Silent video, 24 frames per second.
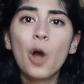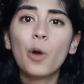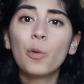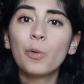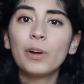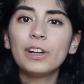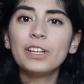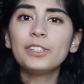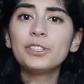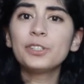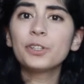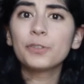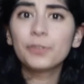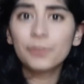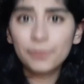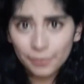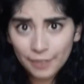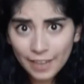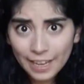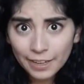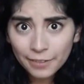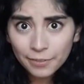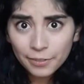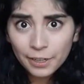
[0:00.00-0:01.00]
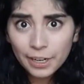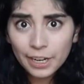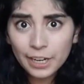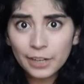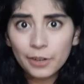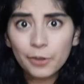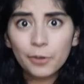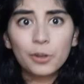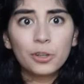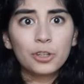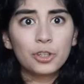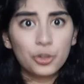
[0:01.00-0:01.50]
What is your favorite
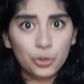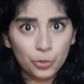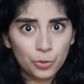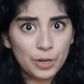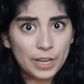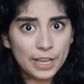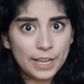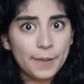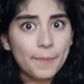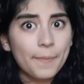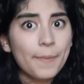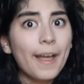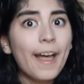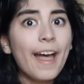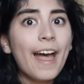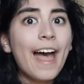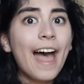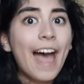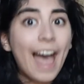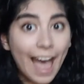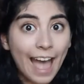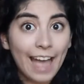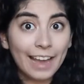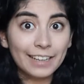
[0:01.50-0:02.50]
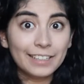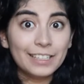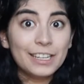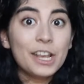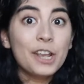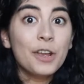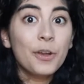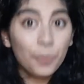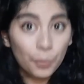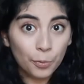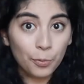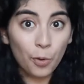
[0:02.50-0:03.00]
or dream
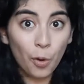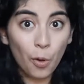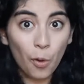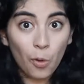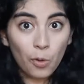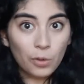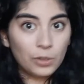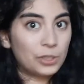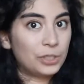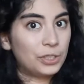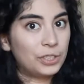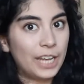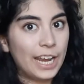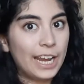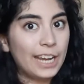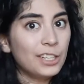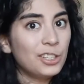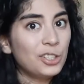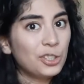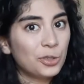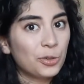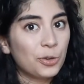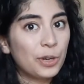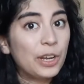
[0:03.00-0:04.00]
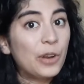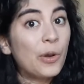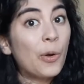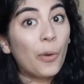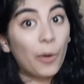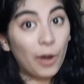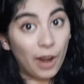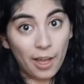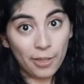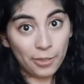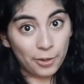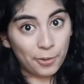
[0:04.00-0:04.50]
acting role, stage, screen,
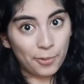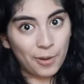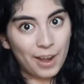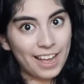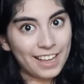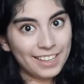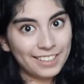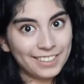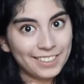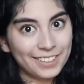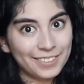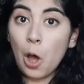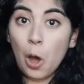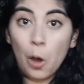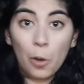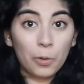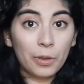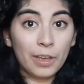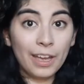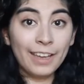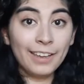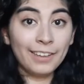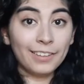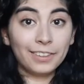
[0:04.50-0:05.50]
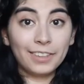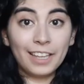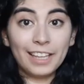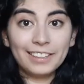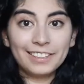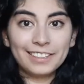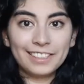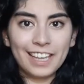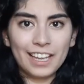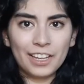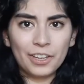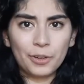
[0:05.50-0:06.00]
or otherwise? Okay,
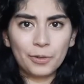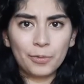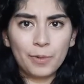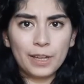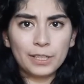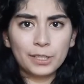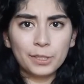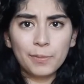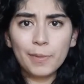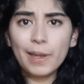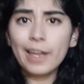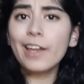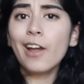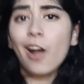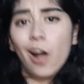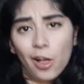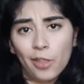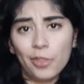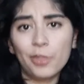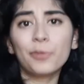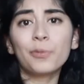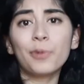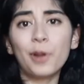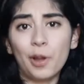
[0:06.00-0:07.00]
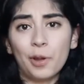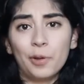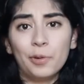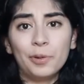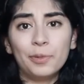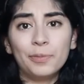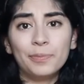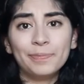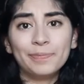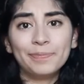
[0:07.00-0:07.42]
let's get your resume on the road.